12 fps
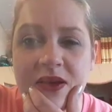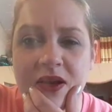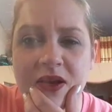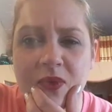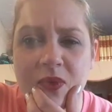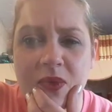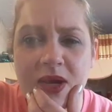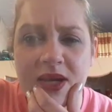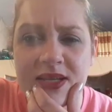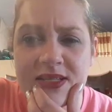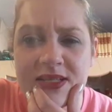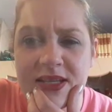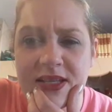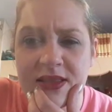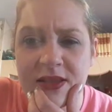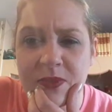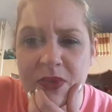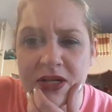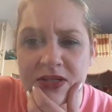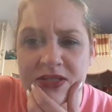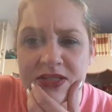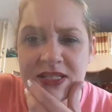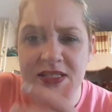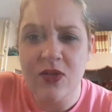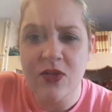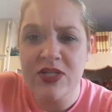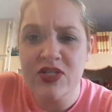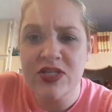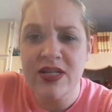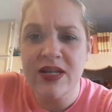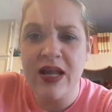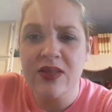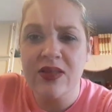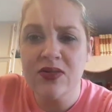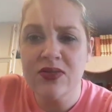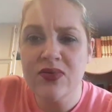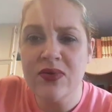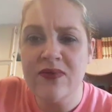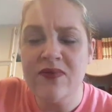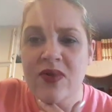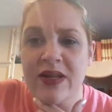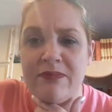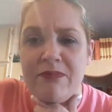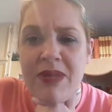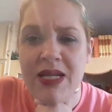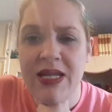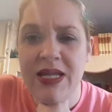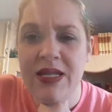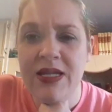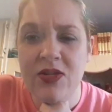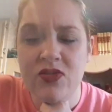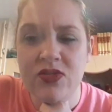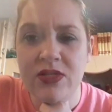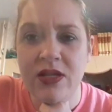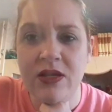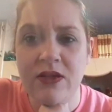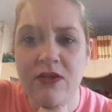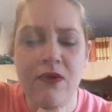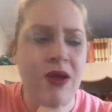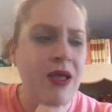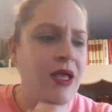or what is in the purse is a question I learned to avoid many years ago.